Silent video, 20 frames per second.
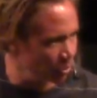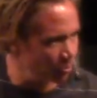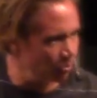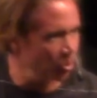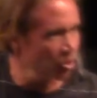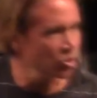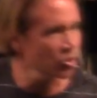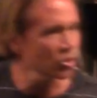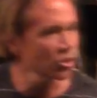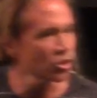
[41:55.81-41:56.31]

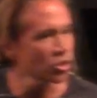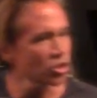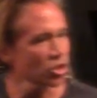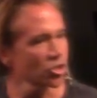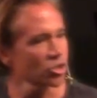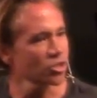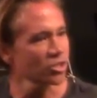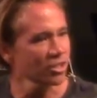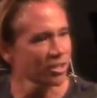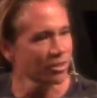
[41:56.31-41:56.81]
most of the
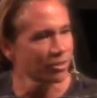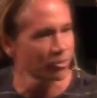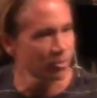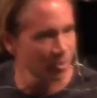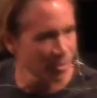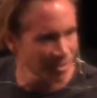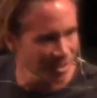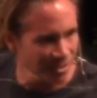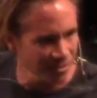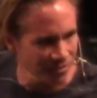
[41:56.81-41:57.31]
church to
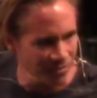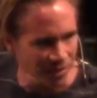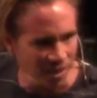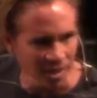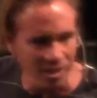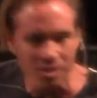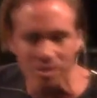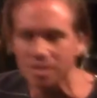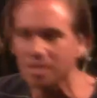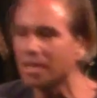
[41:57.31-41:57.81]

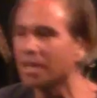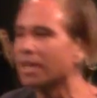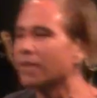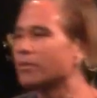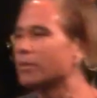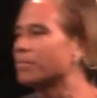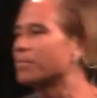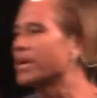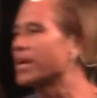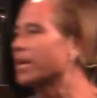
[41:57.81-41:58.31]
confess,
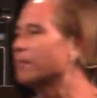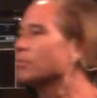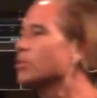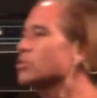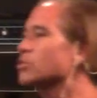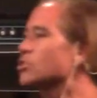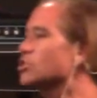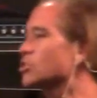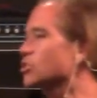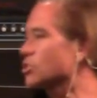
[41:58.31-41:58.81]
repent,
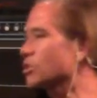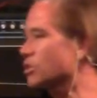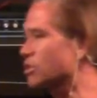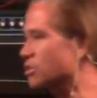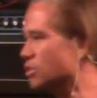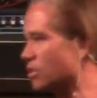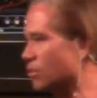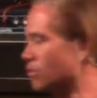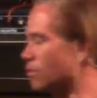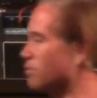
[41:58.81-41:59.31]
most of the church to
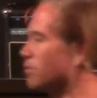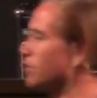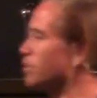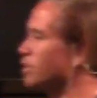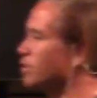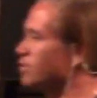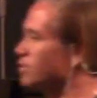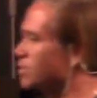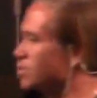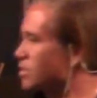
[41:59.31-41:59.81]
understand what
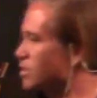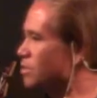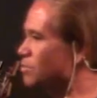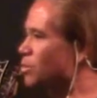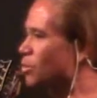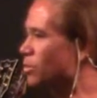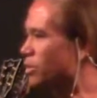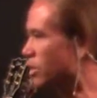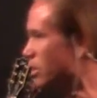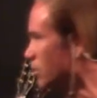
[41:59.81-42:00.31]
forgiveness is,
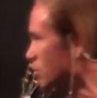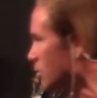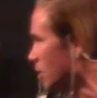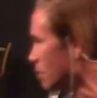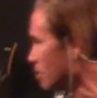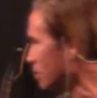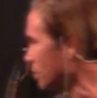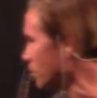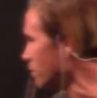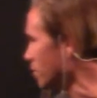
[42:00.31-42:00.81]
but we're going to
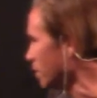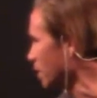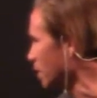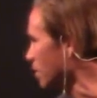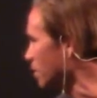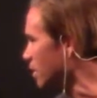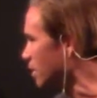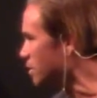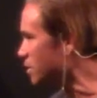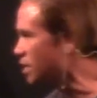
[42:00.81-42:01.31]
start moving
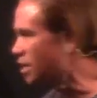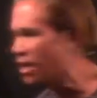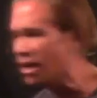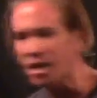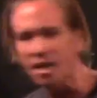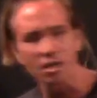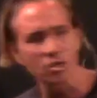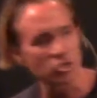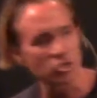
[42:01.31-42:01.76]
in this. And